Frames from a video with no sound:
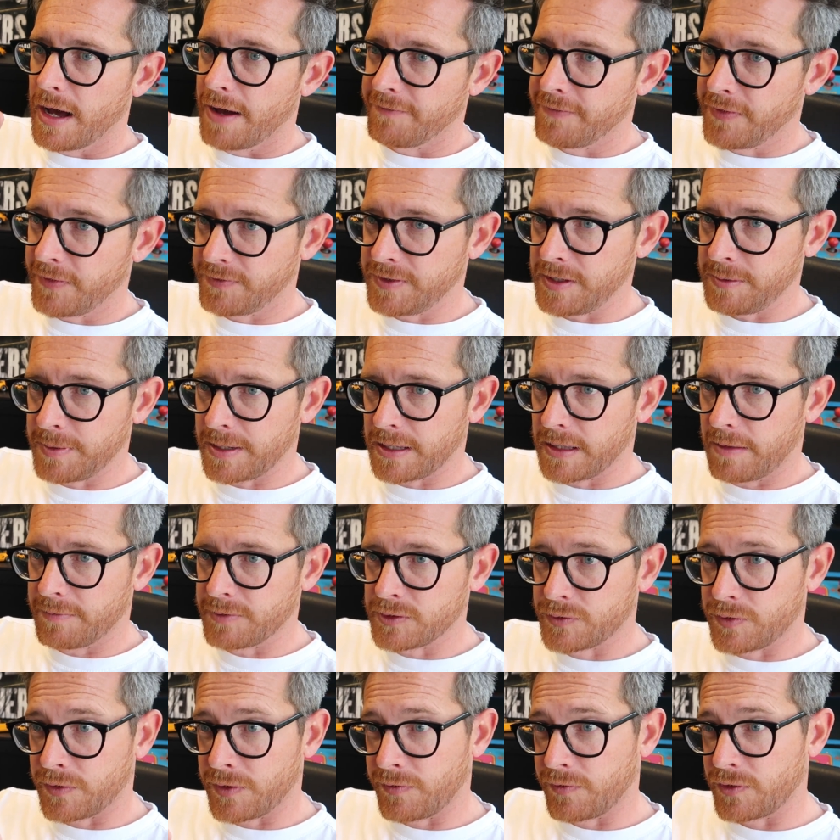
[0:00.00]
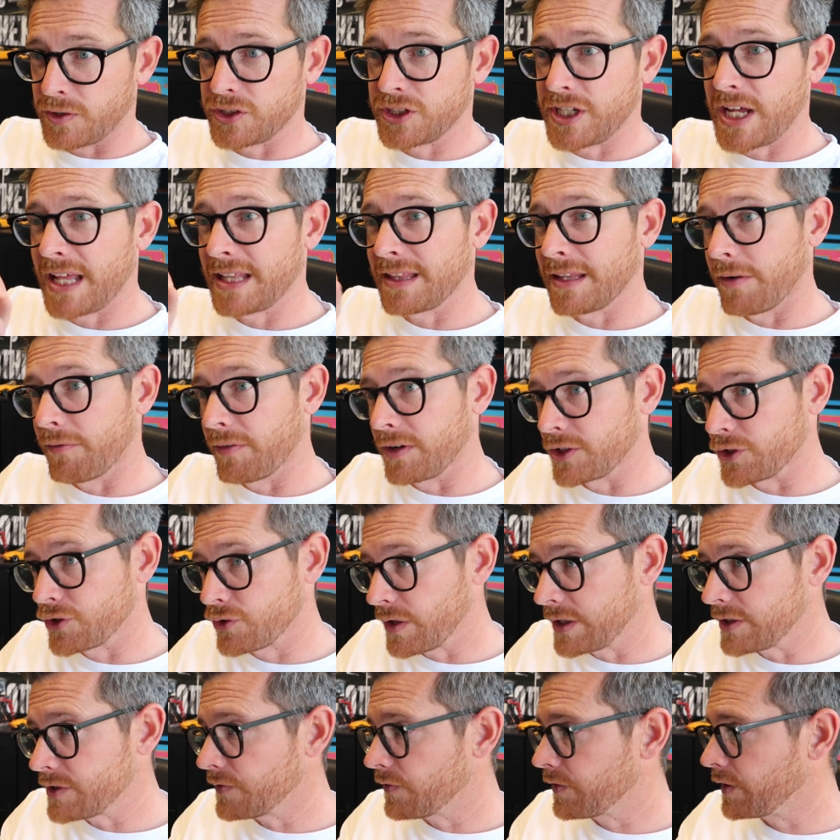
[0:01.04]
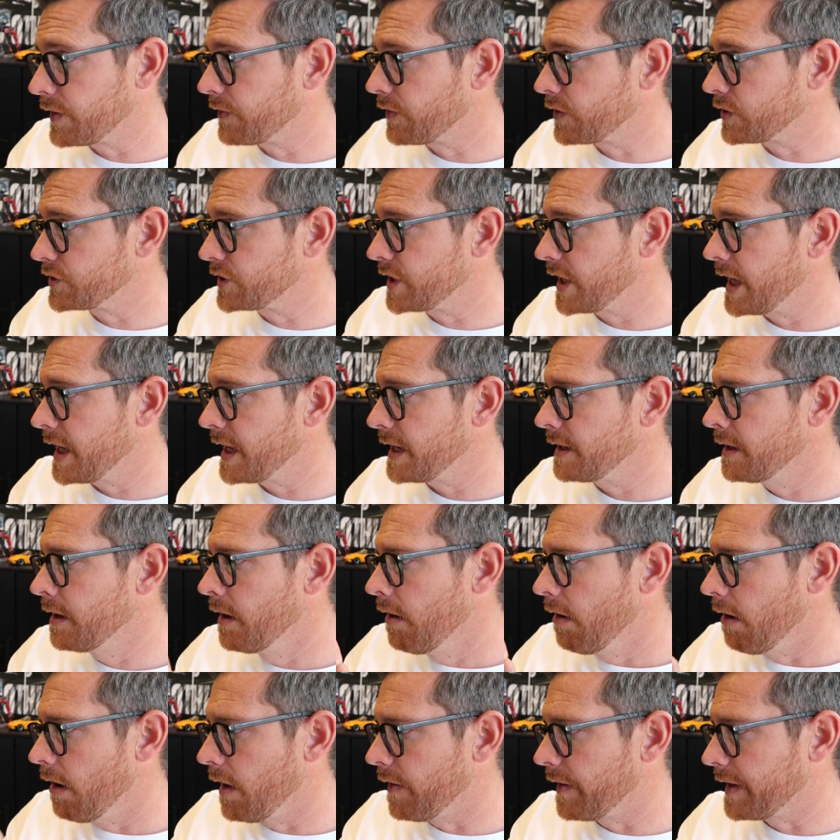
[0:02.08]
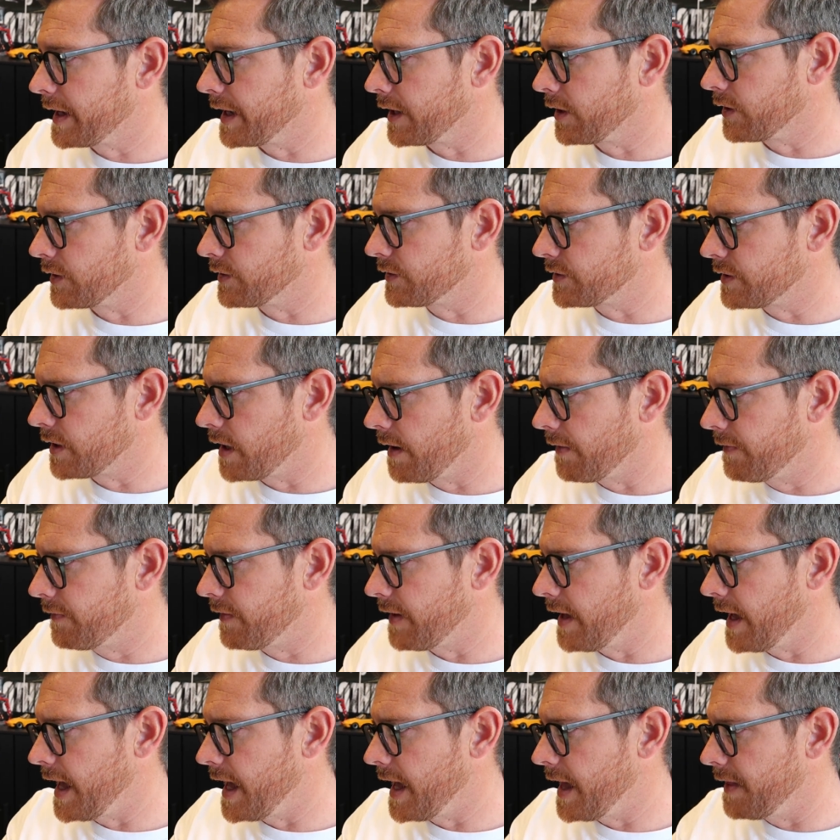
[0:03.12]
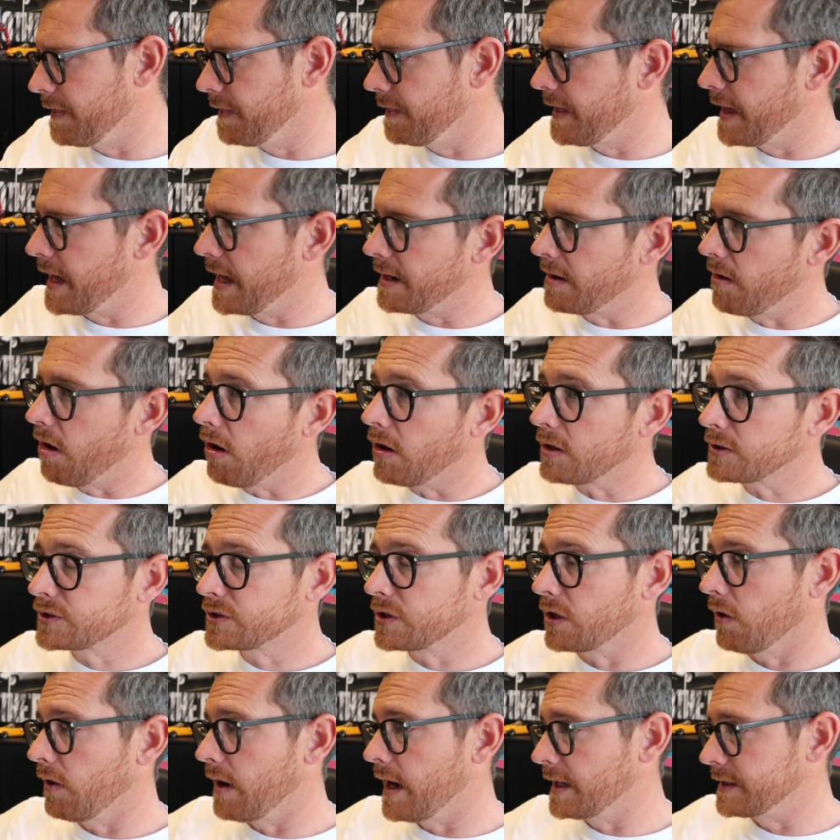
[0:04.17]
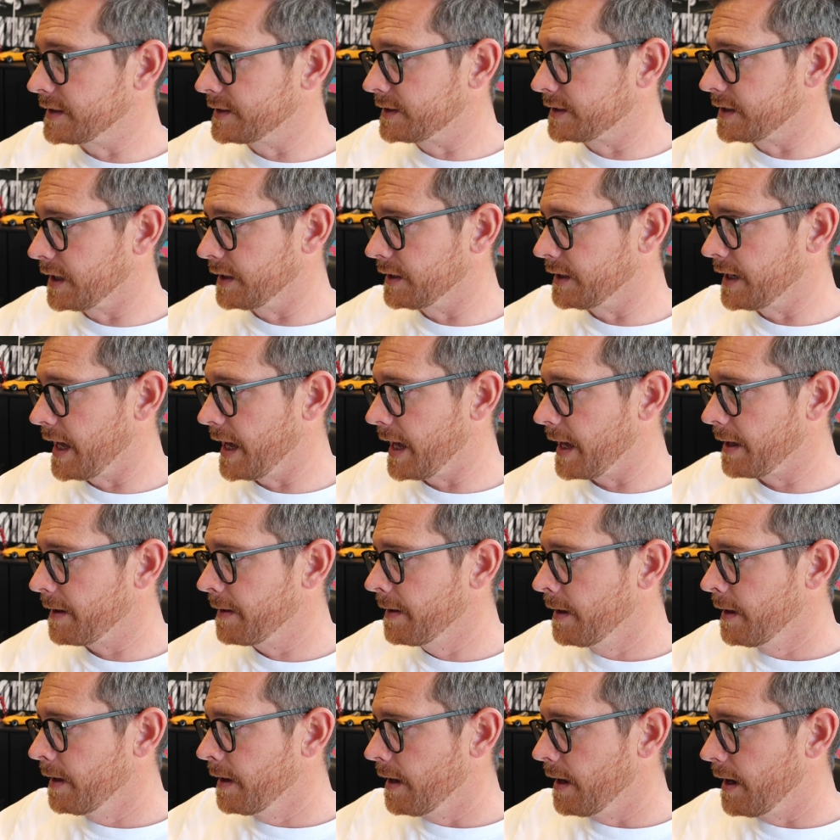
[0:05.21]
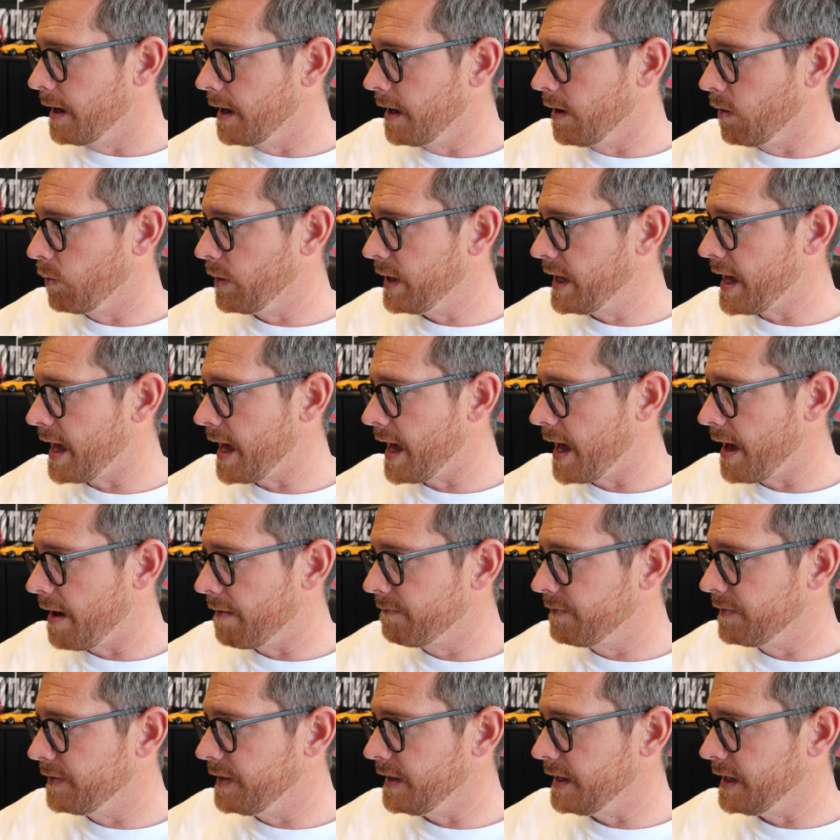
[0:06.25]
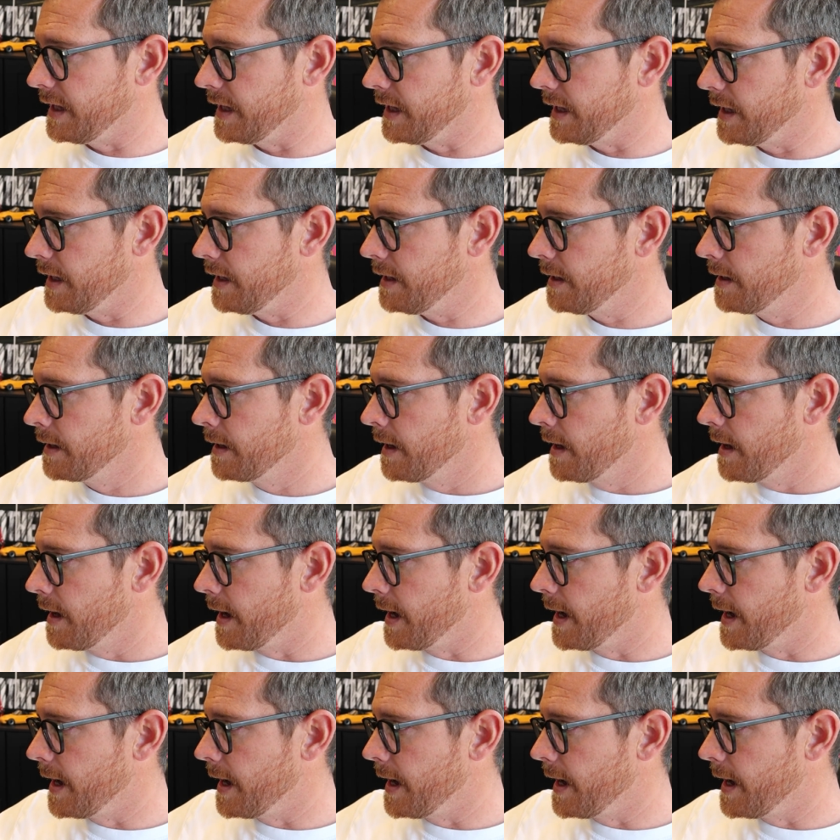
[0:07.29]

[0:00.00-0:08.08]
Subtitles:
15-minute levels for the first 10, late registration for the first 10, all that kind of good stuff. And then also on Sunday, we have the